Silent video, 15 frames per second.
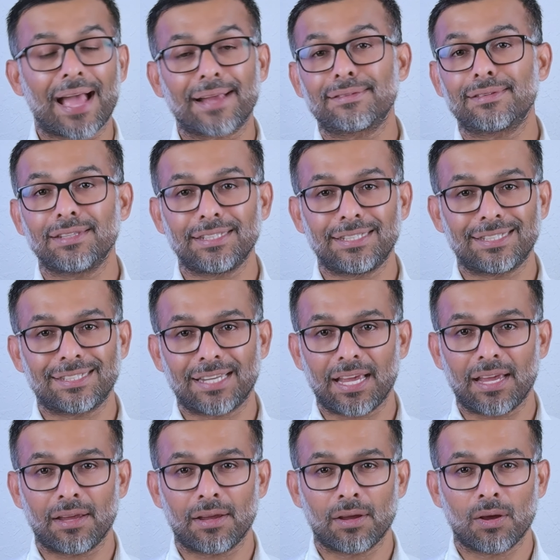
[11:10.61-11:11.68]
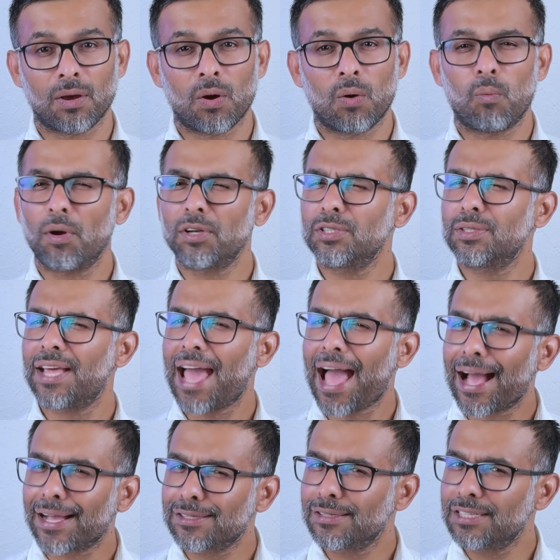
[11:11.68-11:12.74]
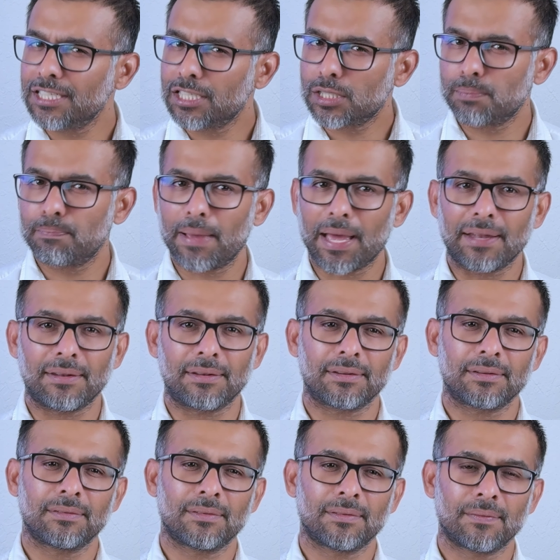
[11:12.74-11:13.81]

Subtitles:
actually stay? What do they actually spend?